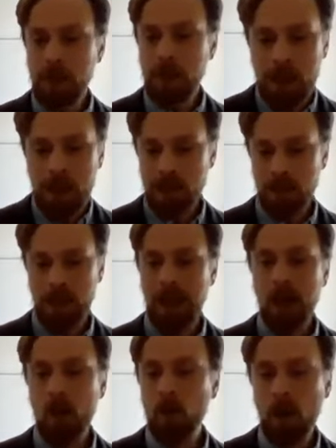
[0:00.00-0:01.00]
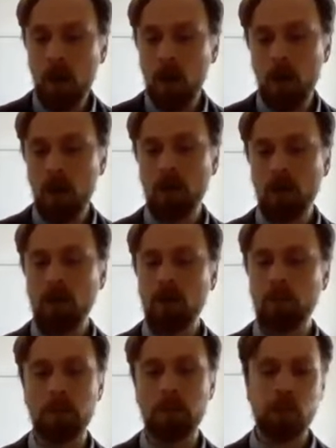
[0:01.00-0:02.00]
We can ask how
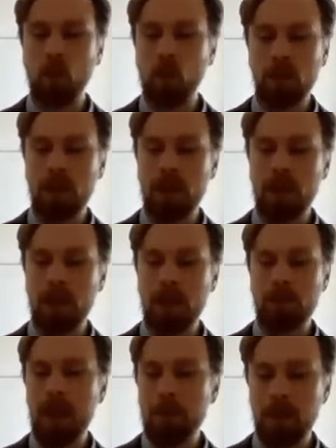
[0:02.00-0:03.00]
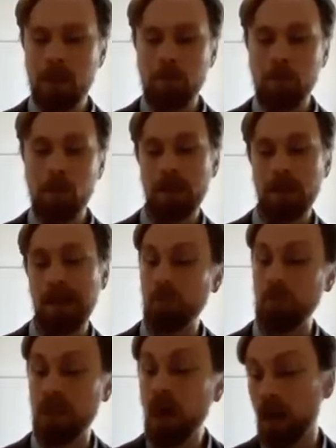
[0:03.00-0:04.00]
long, but don't let that become
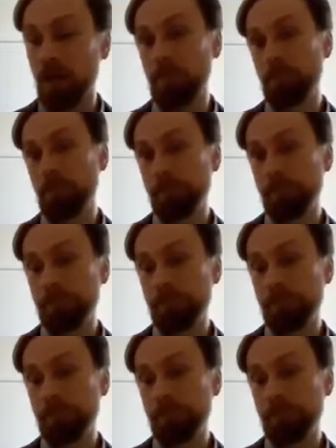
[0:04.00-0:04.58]
I'm done.